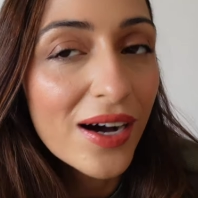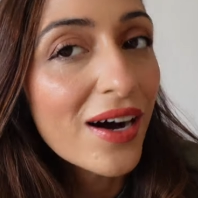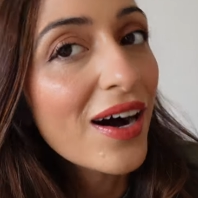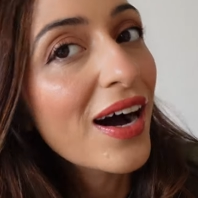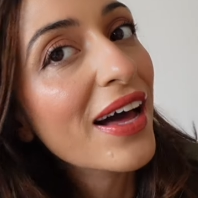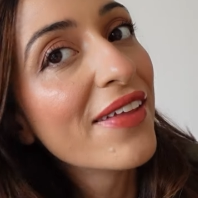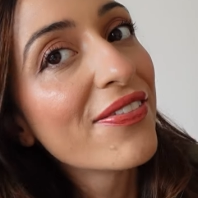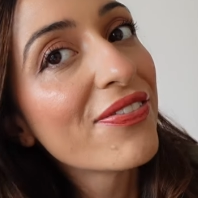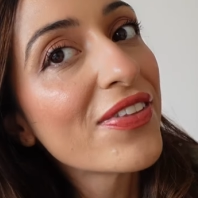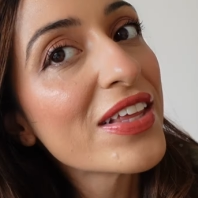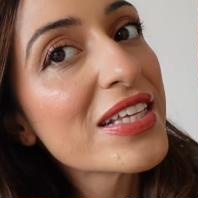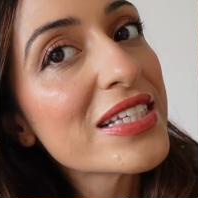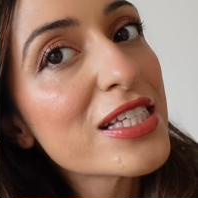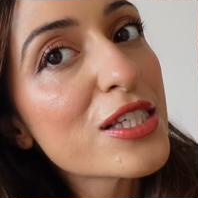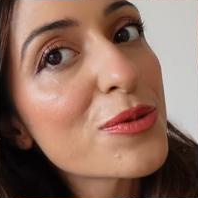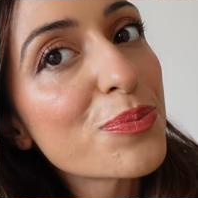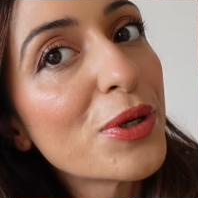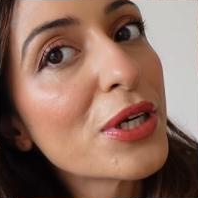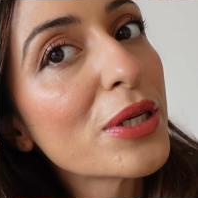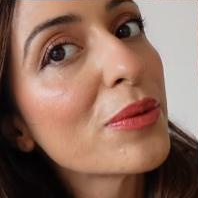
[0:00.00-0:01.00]
And this
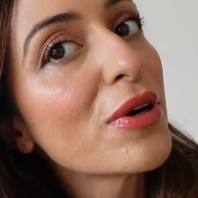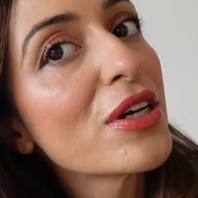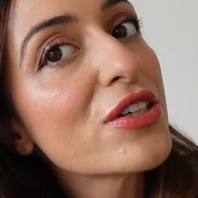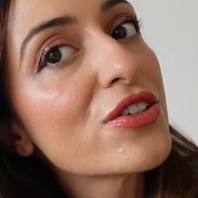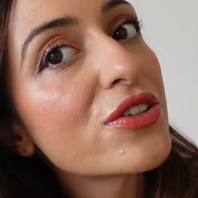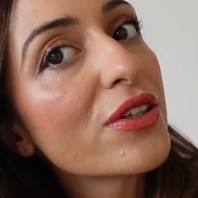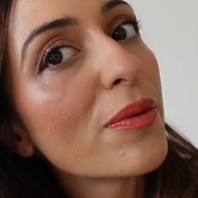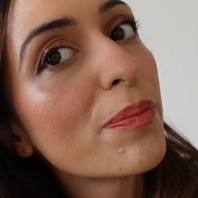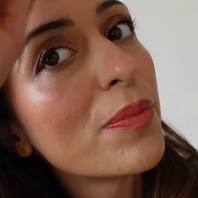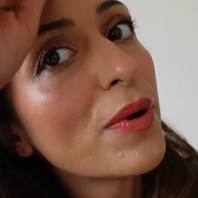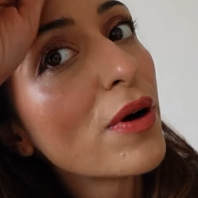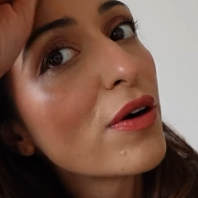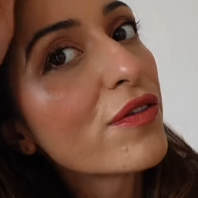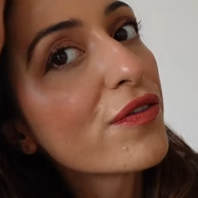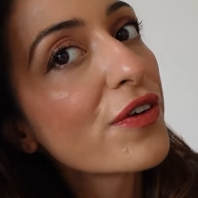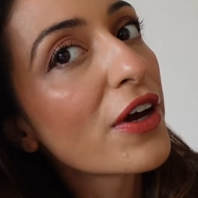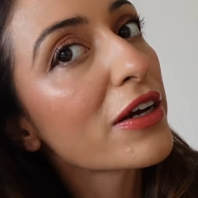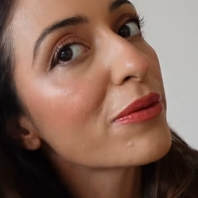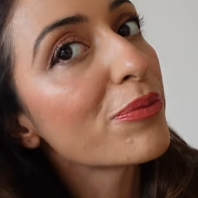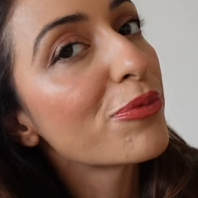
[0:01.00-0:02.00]
is pretty much the
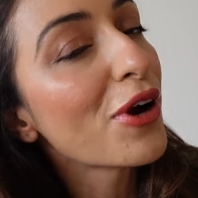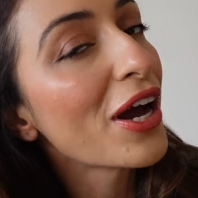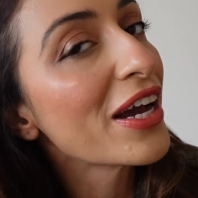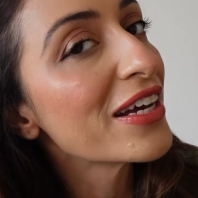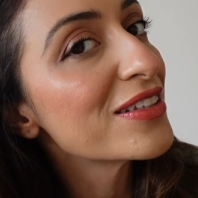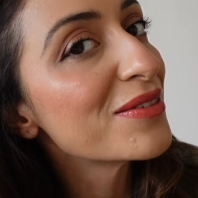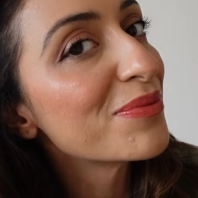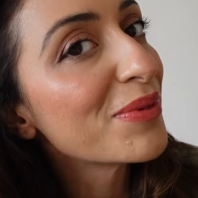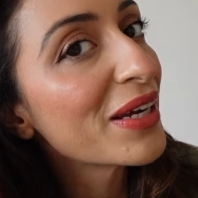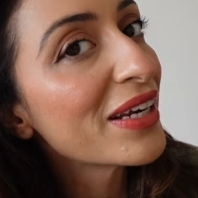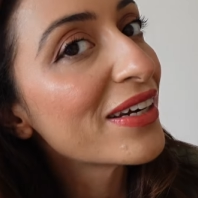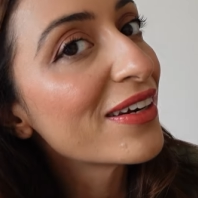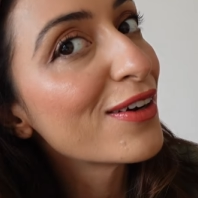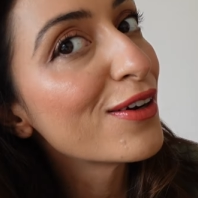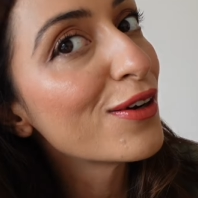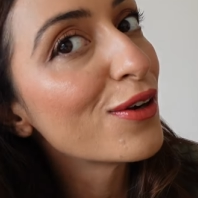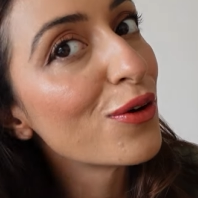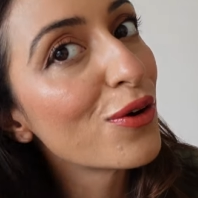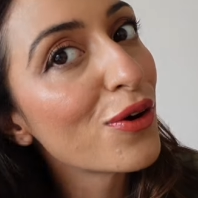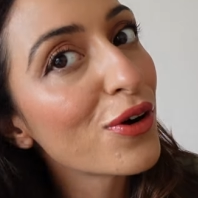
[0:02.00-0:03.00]
perfect bridesmaid
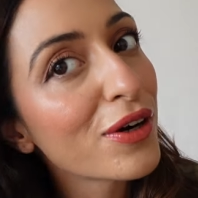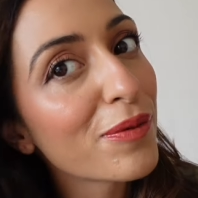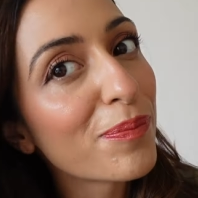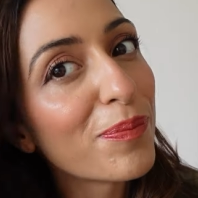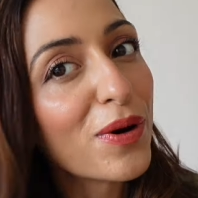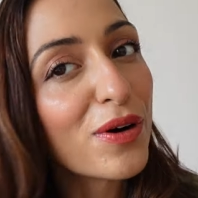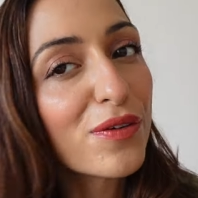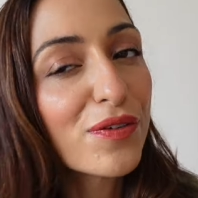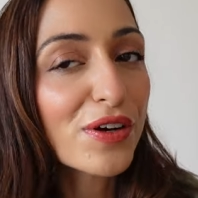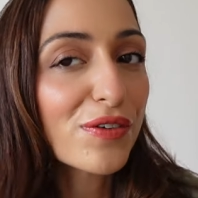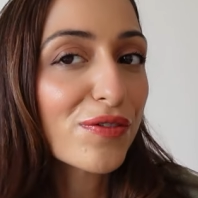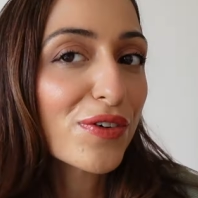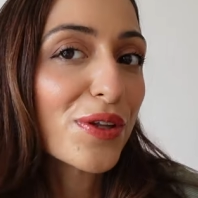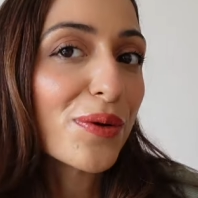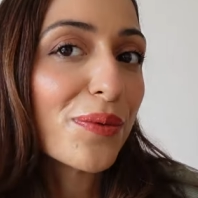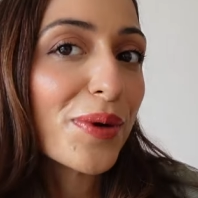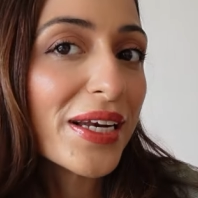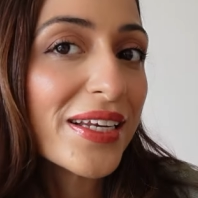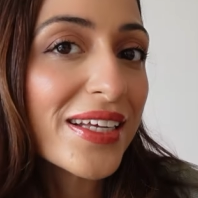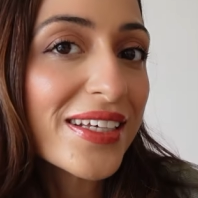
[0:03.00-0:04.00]
look, perfect for the
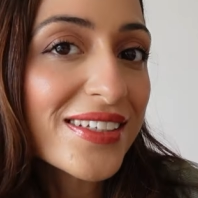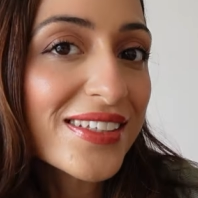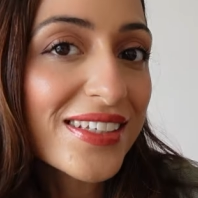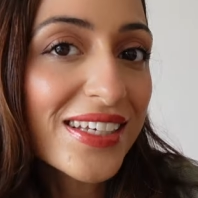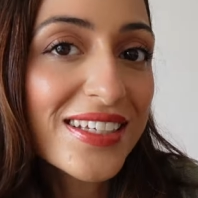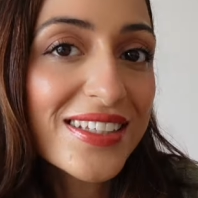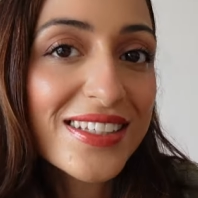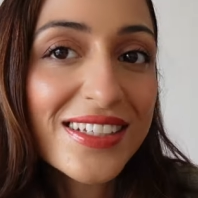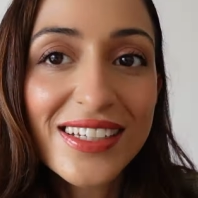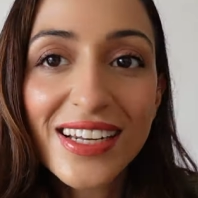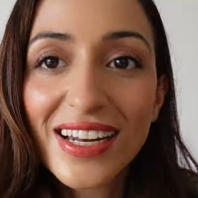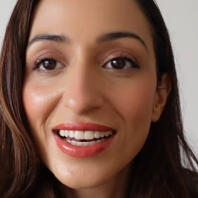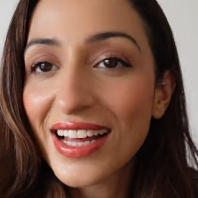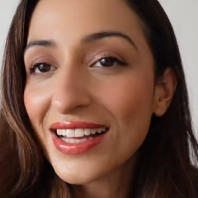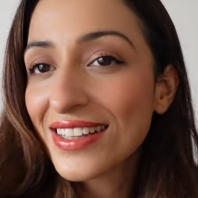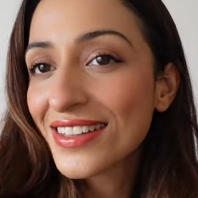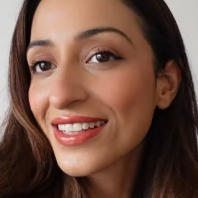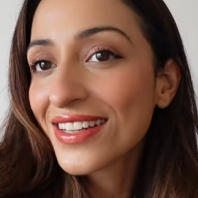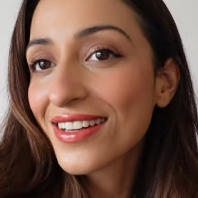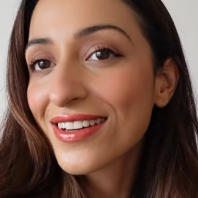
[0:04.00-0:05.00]
wedding season, and
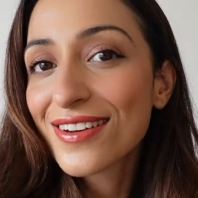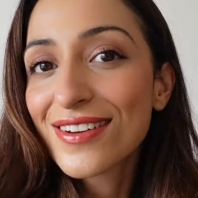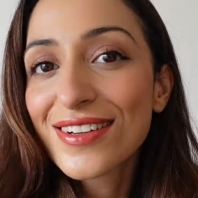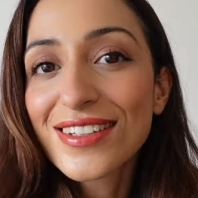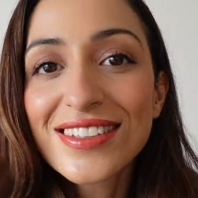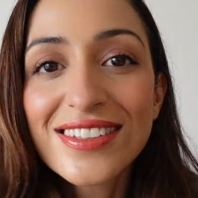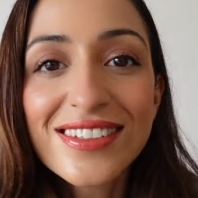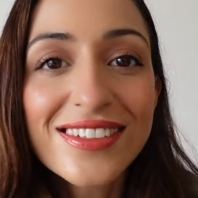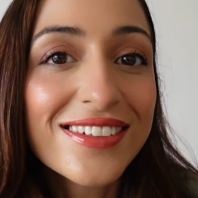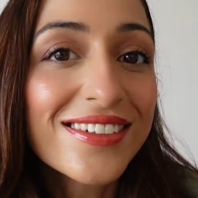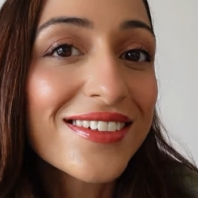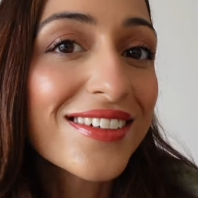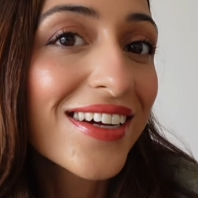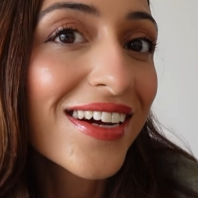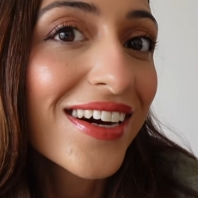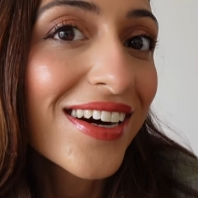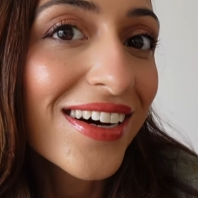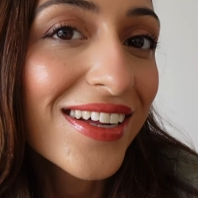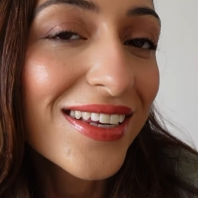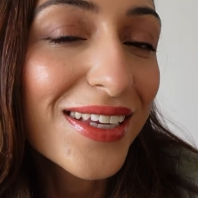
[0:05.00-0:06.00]
I think it looks
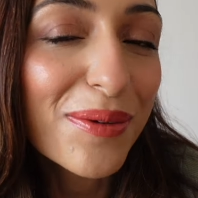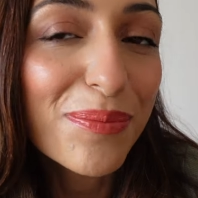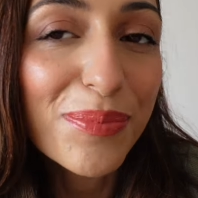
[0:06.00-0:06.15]
really